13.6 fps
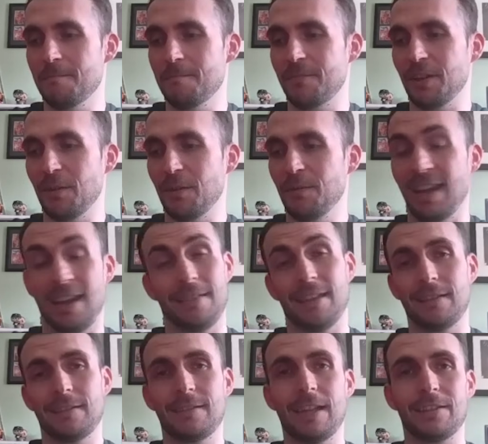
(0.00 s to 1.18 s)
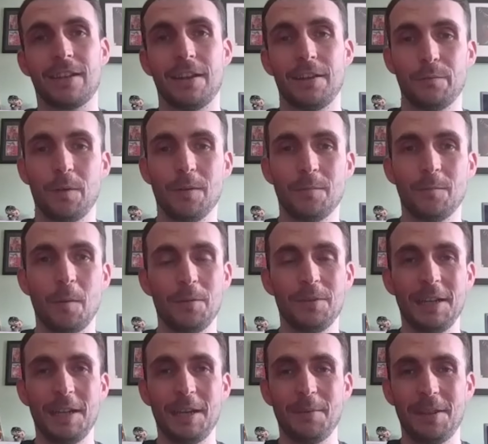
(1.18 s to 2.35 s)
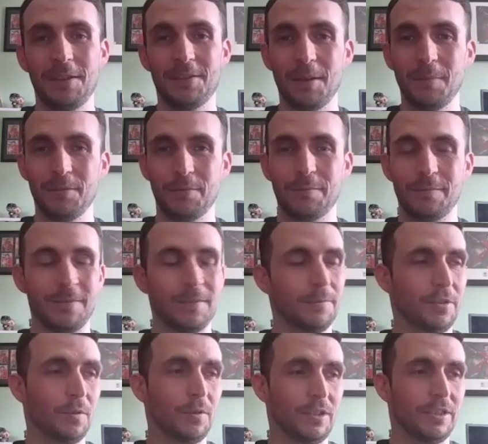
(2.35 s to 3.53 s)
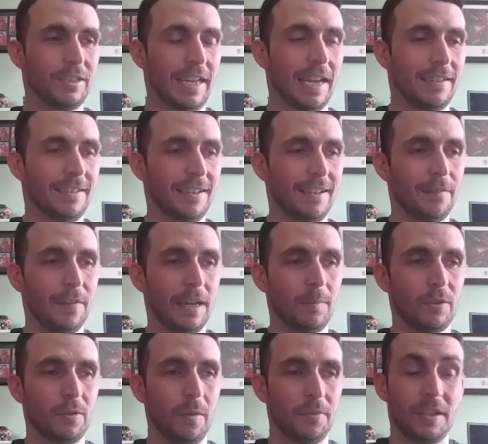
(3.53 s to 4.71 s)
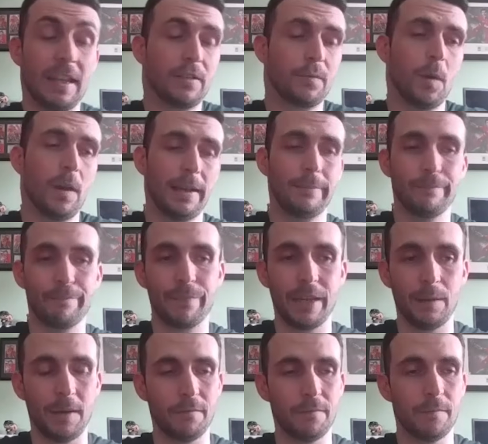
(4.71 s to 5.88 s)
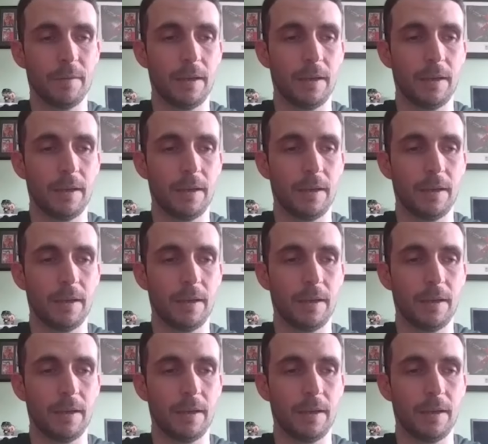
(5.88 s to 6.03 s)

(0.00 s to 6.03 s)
So yeah, that's kind of what we're dealing with in terms of the resources he had available to him. So that's why he went.